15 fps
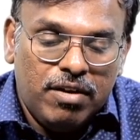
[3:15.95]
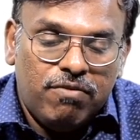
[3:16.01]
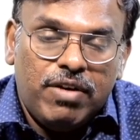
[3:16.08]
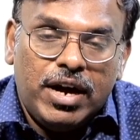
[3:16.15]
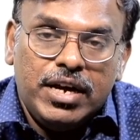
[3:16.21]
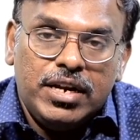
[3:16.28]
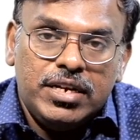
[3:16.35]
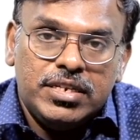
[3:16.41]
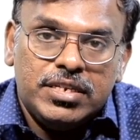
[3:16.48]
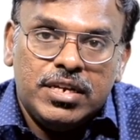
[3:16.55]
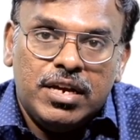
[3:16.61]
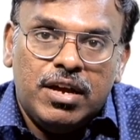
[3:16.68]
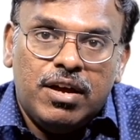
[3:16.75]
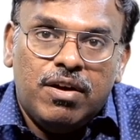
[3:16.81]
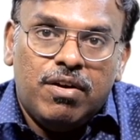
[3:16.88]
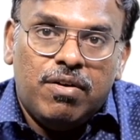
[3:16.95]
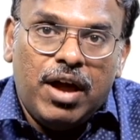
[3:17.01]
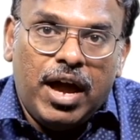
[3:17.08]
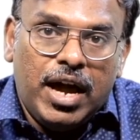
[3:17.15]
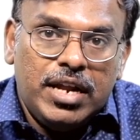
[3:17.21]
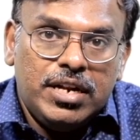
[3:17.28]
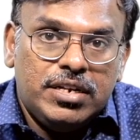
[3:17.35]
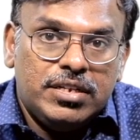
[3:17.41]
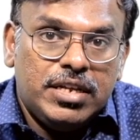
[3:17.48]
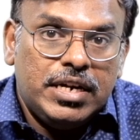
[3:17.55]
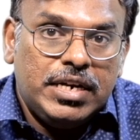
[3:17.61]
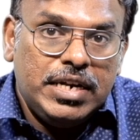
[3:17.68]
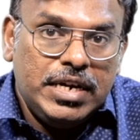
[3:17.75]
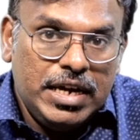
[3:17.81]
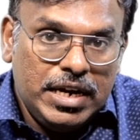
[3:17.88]
virus, and
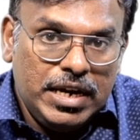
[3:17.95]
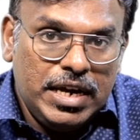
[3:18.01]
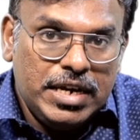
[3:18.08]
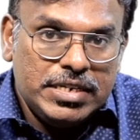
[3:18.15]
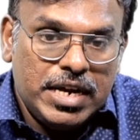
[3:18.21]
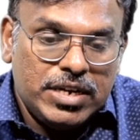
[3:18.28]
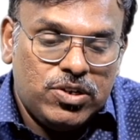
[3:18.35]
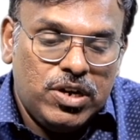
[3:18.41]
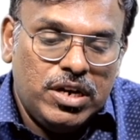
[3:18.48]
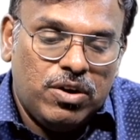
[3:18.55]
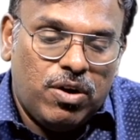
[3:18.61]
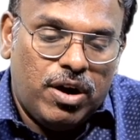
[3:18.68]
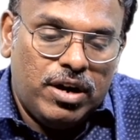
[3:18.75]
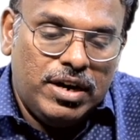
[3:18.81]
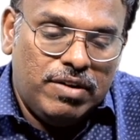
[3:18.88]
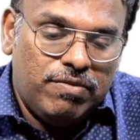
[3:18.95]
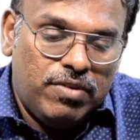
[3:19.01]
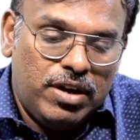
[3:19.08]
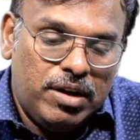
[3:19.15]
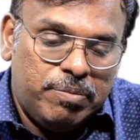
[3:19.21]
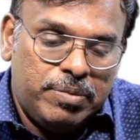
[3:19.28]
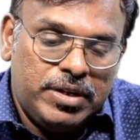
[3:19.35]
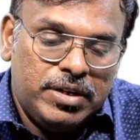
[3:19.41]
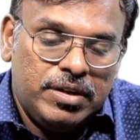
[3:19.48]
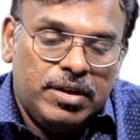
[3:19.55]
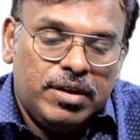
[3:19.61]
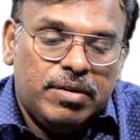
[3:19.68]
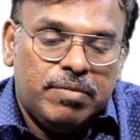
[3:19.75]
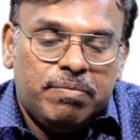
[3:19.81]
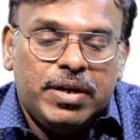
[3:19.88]
that DNA is actually non-enveloped.
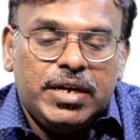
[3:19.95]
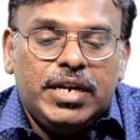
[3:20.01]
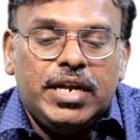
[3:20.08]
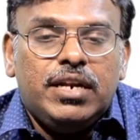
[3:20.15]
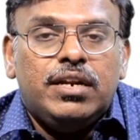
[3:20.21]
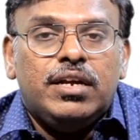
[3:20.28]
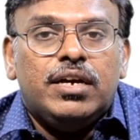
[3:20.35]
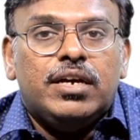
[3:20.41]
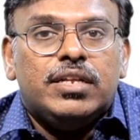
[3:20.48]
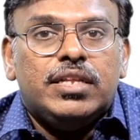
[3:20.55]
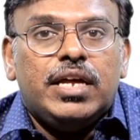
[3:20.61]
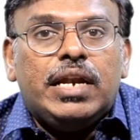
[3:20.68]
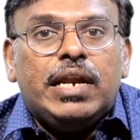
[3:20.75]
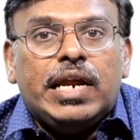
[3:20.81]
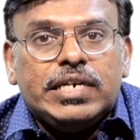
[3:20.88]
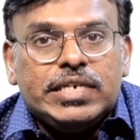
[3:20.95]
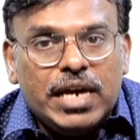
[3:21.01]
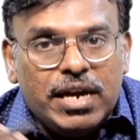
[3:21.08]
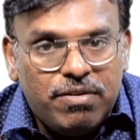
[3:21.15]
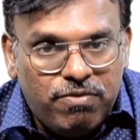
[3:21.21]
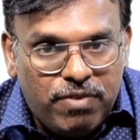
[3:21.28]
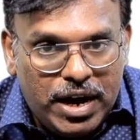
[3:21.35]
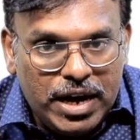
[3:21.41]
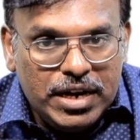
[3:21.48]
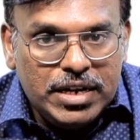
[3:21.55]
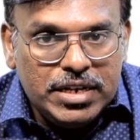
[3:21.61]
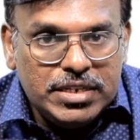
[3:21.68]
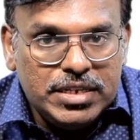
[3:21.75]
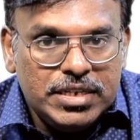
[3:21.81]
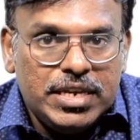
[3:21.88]
But then that entire
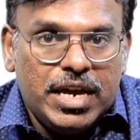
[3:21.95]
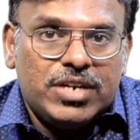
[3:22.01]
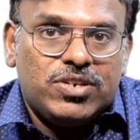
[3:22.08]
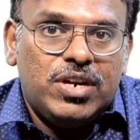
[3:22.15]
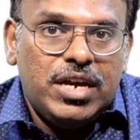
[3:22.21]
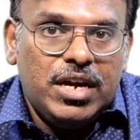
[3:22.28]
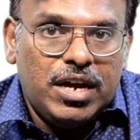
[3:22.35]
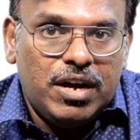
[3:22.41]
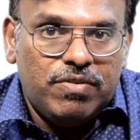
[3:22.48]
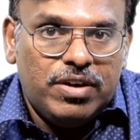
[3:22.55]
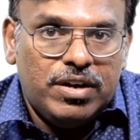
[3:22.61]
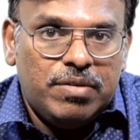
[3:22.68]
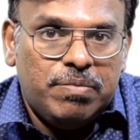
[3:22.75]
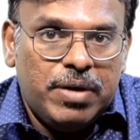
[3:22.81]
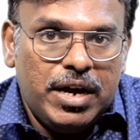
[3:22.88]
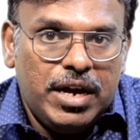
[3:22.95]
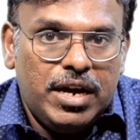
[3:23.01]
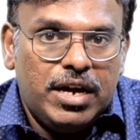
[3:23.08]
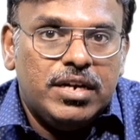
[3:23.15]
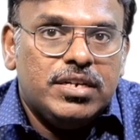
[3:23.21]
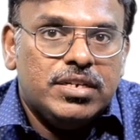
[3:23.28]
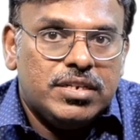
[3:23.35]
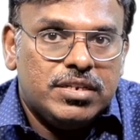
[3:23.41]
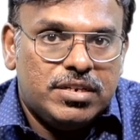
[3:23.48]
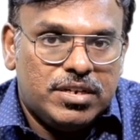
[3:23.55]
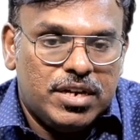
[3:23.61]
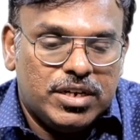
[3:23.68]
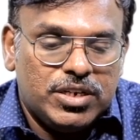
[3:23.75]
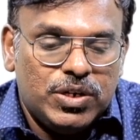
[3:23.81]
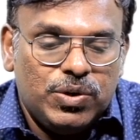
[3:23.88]
virus is actually covered by a
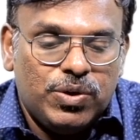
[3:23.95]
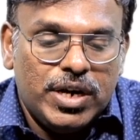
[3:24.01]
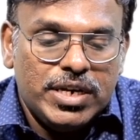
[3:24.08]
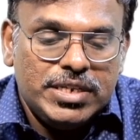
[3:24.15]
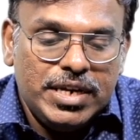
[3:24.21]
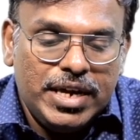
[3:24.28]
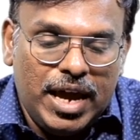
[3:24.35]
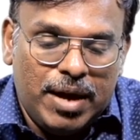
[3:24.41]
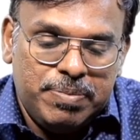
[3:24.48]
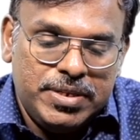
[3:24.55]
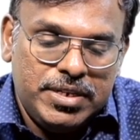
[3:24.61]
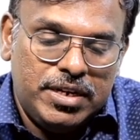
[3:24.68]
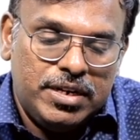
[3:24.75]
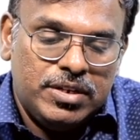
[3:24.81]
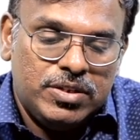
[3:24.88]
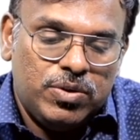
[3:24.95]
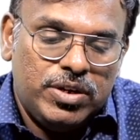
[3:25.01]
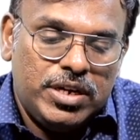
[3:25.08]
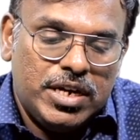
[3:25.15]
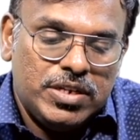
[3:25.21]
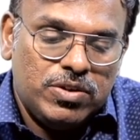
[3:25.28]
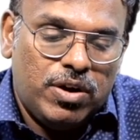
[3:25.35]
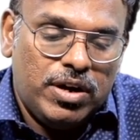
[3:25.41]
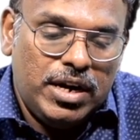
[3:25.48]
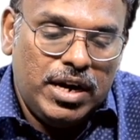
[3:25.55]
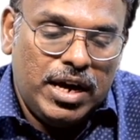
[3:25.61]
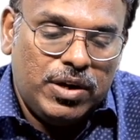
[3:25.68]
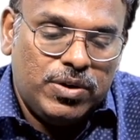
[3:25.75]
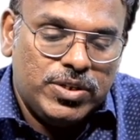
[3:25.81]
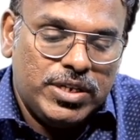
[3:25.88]
structure known as the capsid. So it has got an
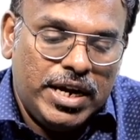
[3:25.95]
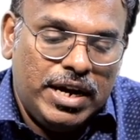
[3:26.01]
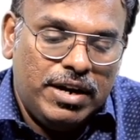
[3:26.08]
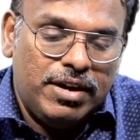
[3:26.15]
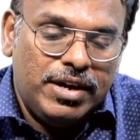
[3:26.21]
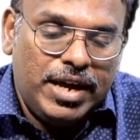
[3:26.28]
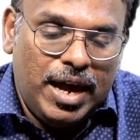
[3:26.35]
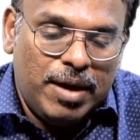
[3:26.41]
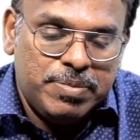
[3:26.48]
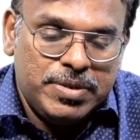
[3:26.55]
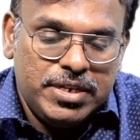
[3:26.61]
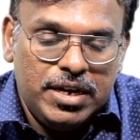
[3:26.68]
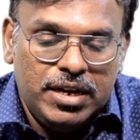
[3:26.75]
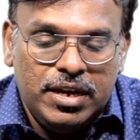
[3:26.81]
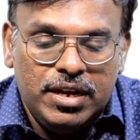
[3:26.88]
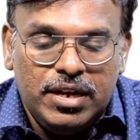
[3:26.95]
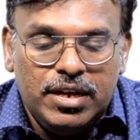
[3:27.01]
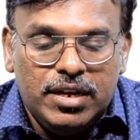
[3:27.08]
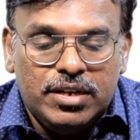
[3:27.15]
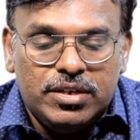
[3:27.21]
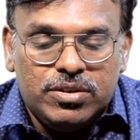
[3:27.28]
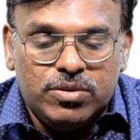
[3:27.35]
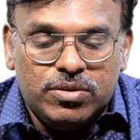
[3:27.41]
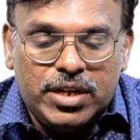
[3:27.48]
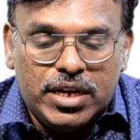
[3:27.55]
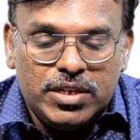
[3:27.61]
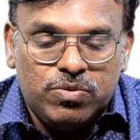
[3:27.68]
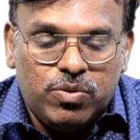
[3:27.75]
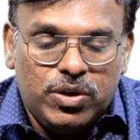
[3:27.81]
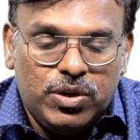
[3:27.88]
icosahedral capsid. So that
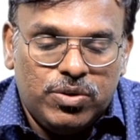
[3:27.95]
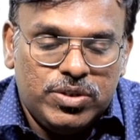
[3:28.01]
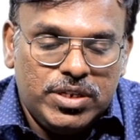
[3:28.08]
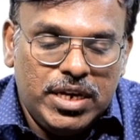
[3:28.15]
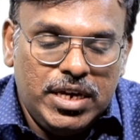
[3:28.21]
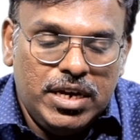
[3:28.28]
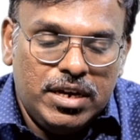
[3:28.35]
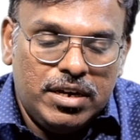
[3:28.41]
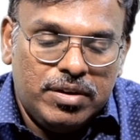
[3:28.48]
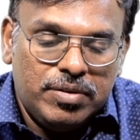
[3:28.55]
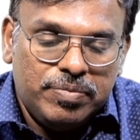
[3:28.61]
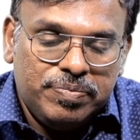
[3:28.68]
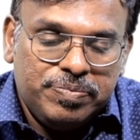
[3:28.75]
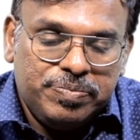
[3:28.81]
is what you see here.